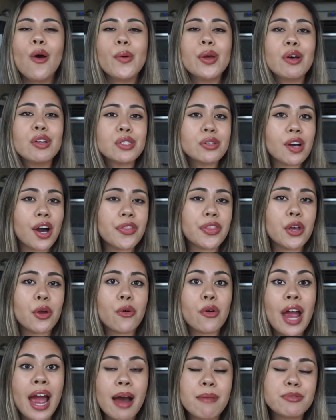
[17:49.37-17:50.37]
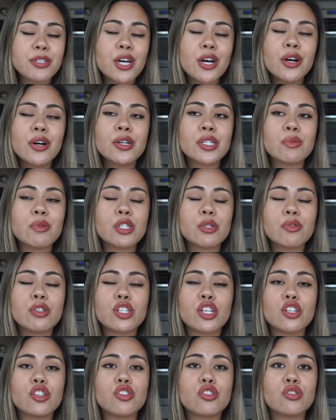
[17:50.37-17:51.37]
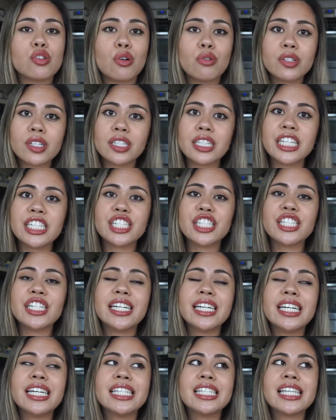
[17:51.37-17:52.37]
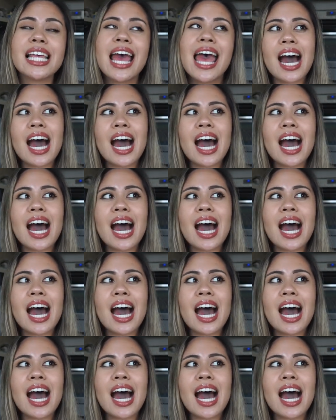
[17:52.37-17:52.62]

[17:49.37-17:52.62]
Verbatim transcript: We also got the crab toast, which was so delicious.